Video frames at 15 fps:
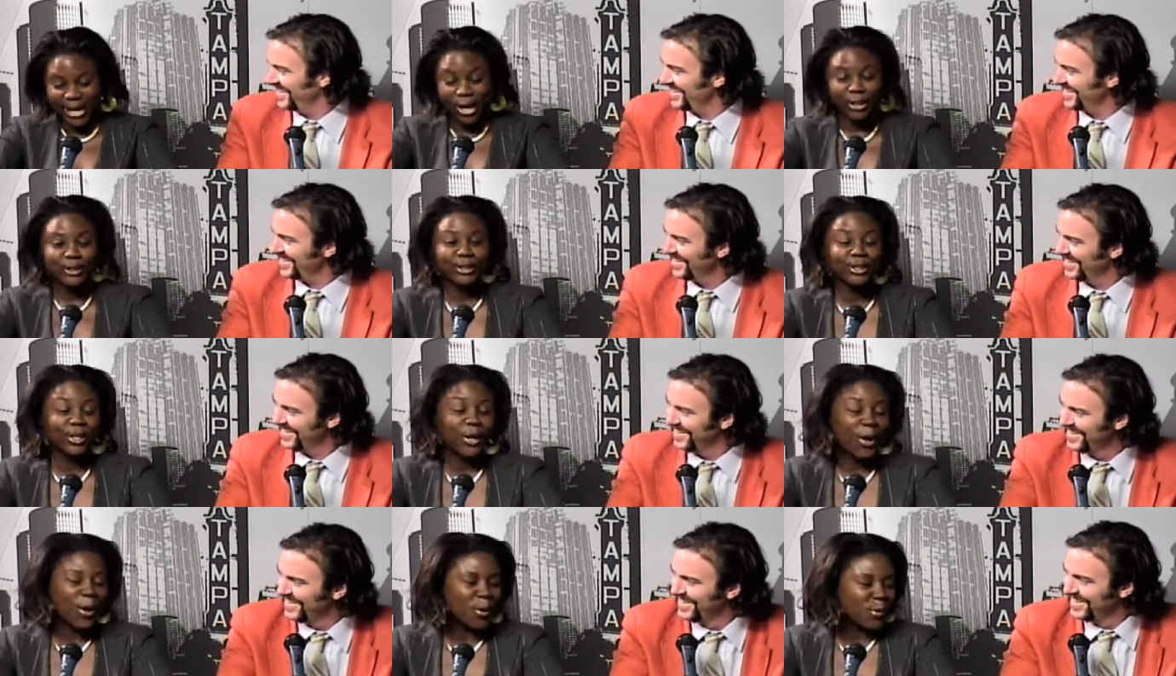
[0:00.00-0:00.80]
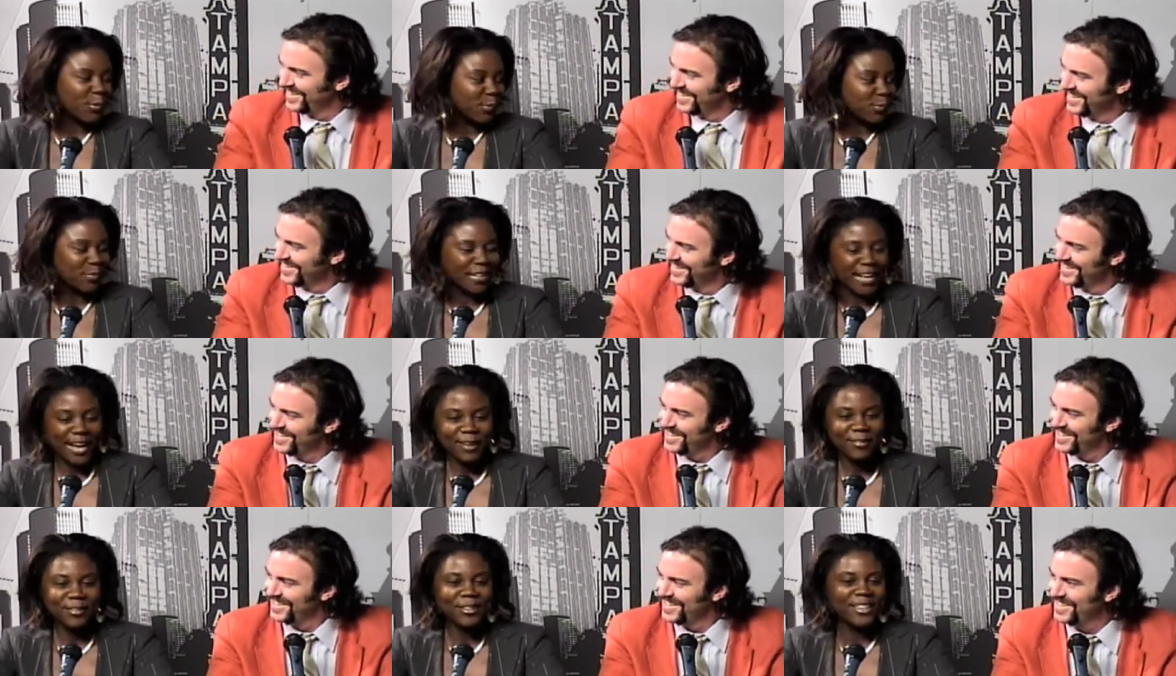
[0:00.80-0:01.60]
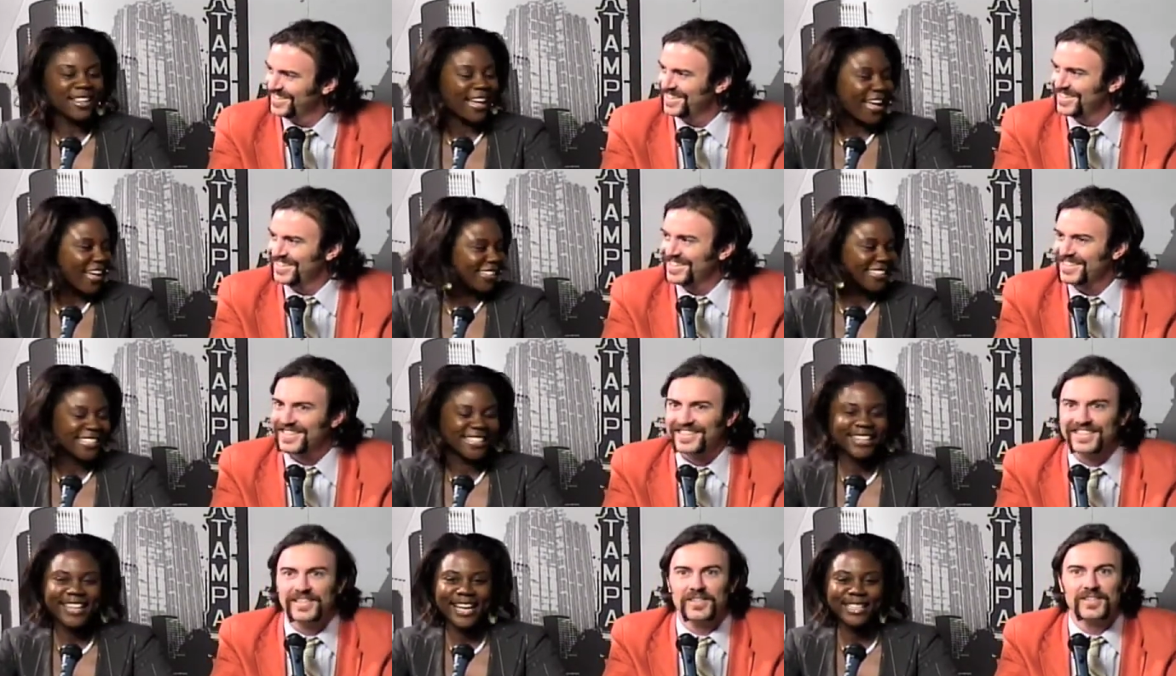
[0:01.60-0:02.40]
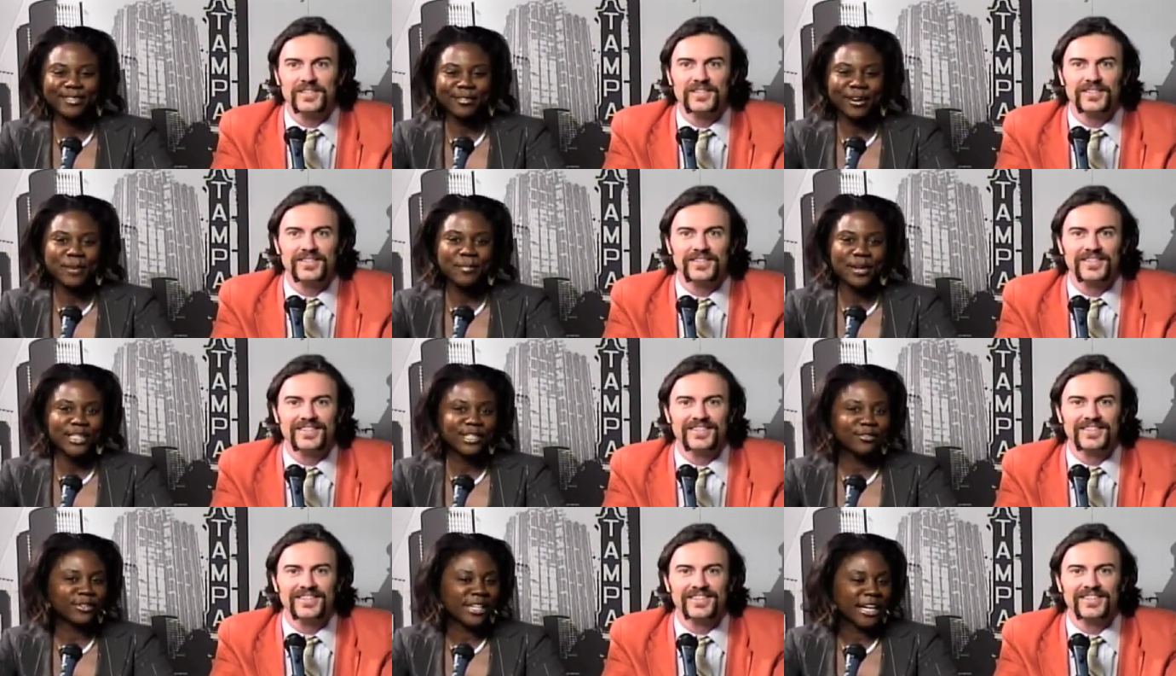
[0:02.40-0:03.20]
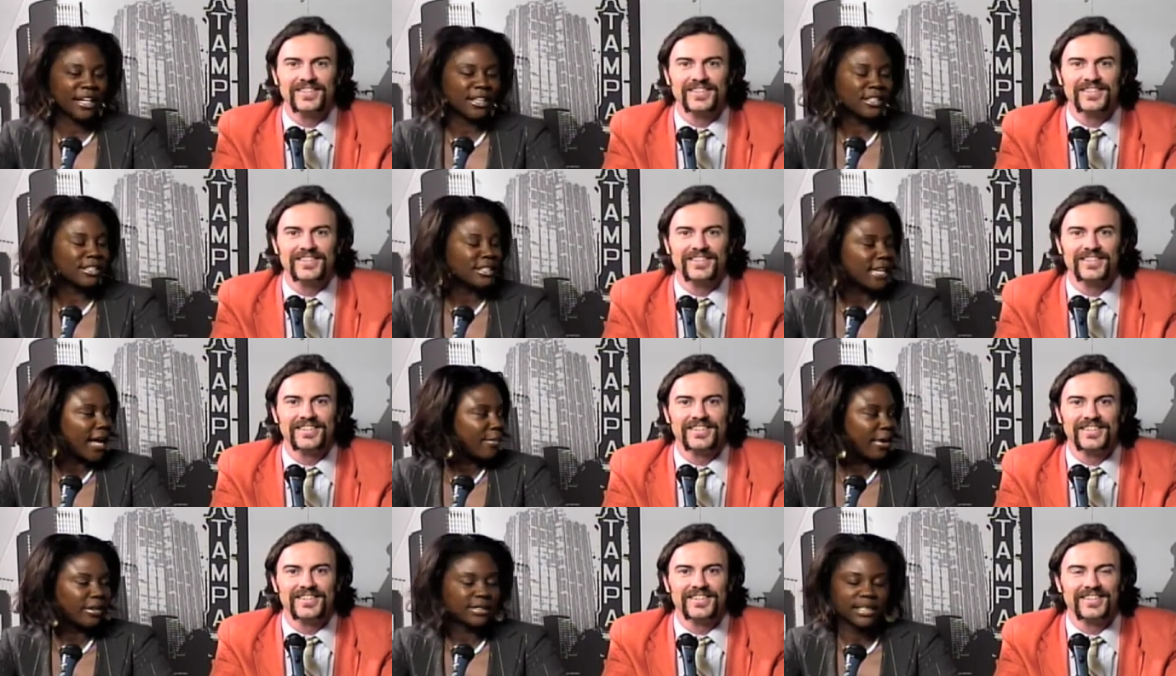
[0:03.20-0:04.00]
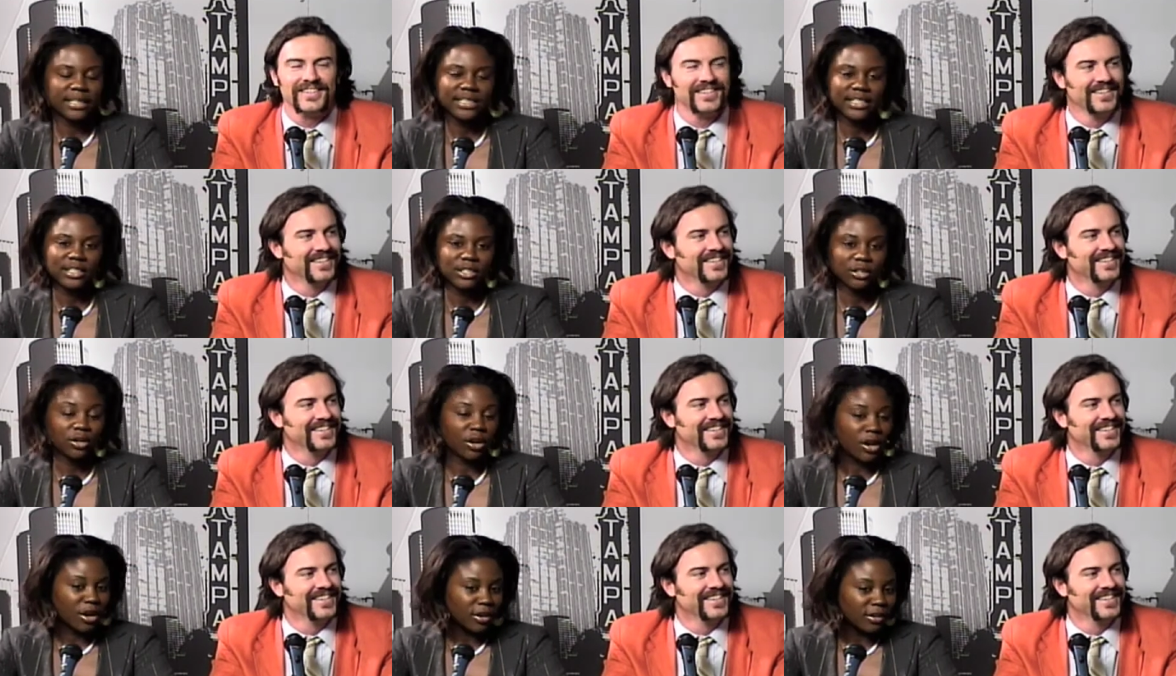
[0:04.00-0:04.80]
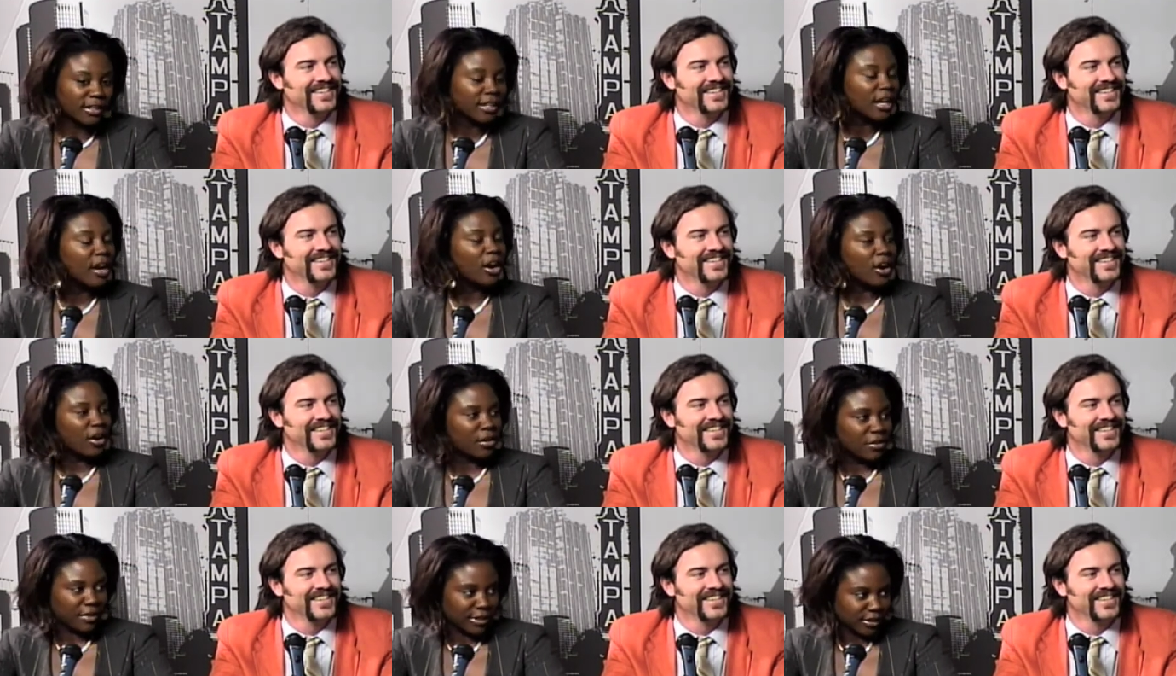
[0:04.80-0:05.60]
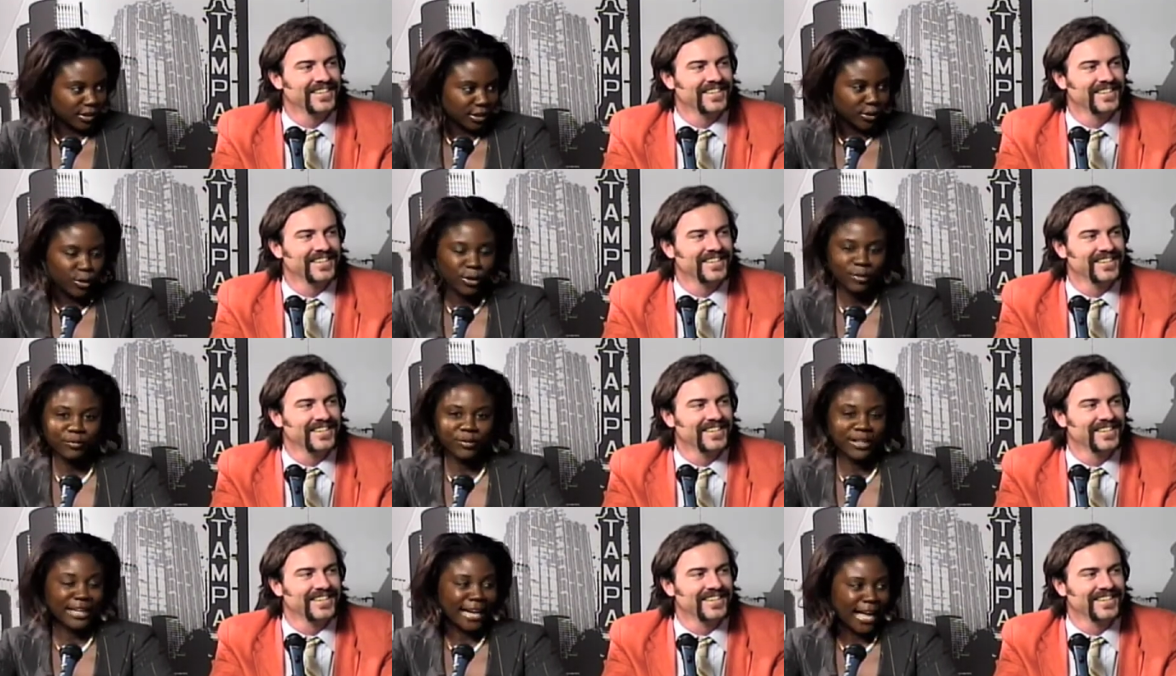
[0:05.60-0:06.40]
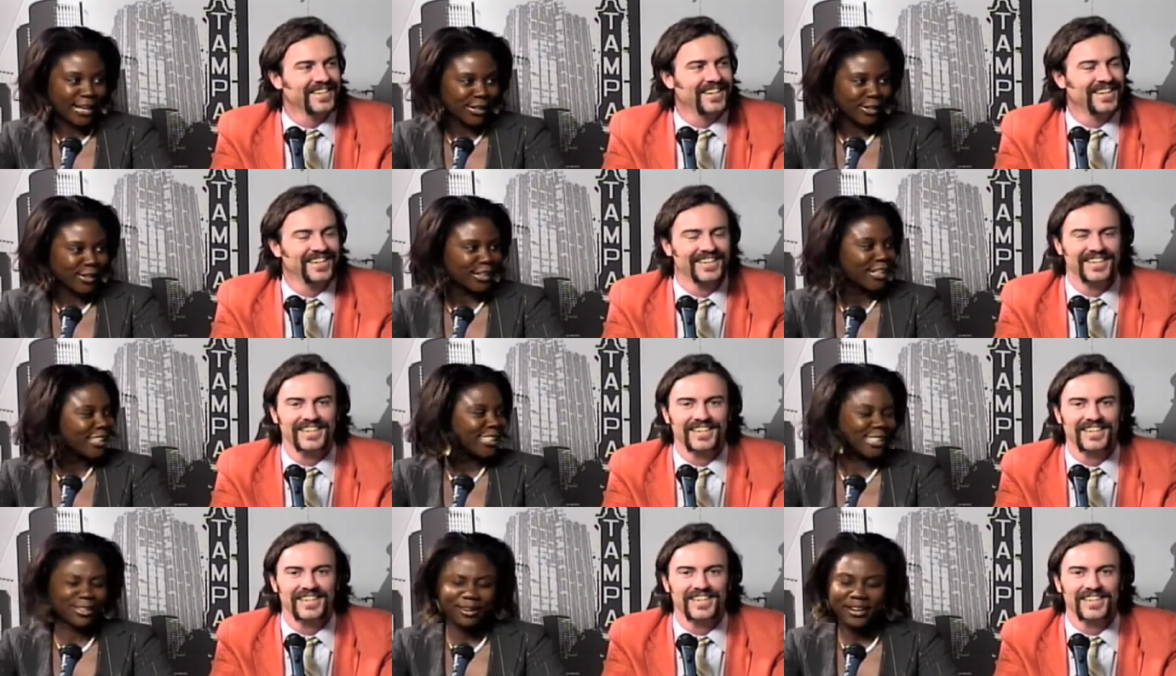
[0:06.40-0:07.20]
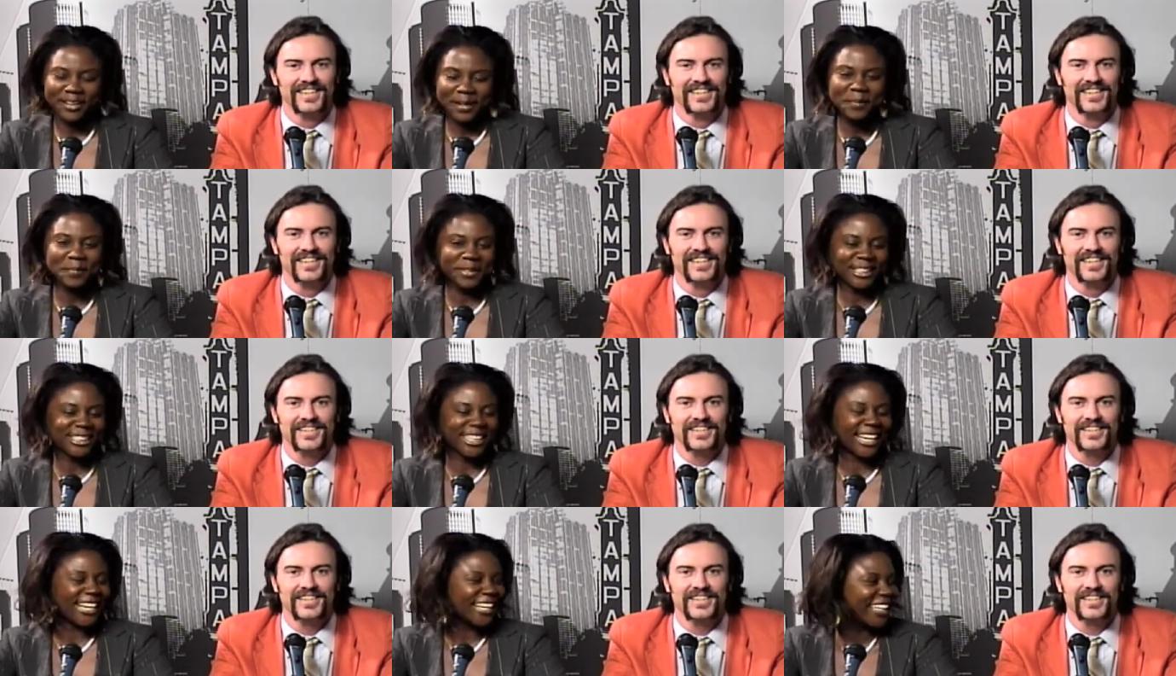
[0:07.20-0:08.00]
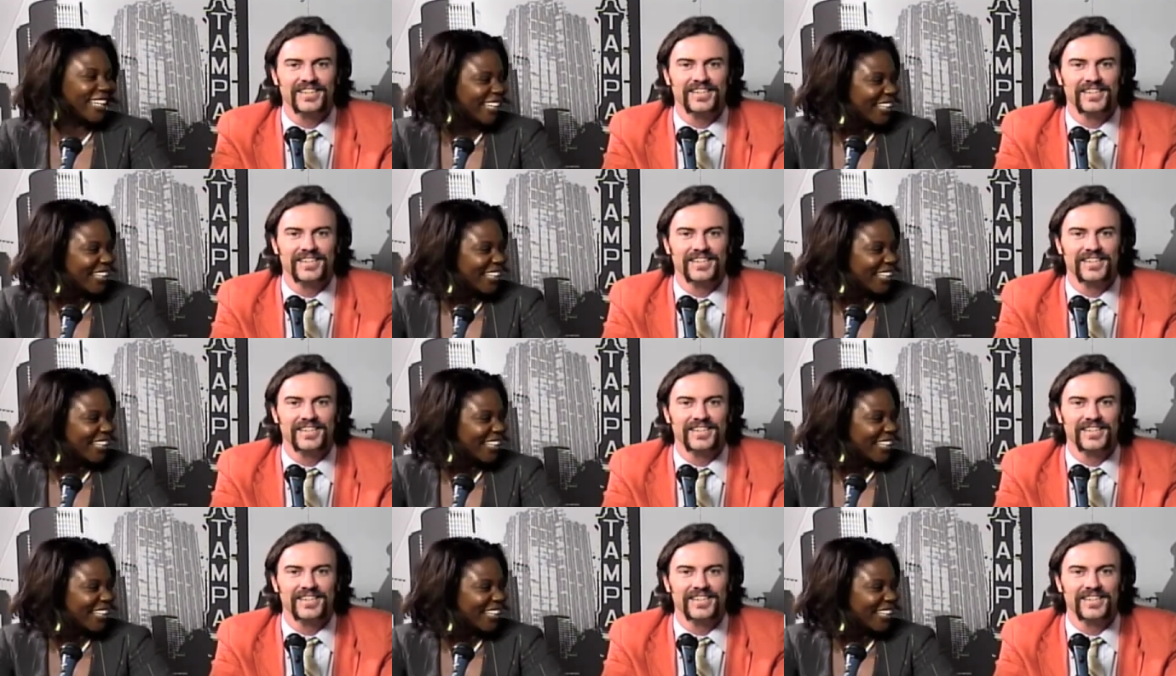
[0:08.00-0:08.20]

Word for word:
Speaker 1: So after that, thanks very much for taking the time out to listen to Carl and all the things that are going on for the calendar. It's greatly appreciated.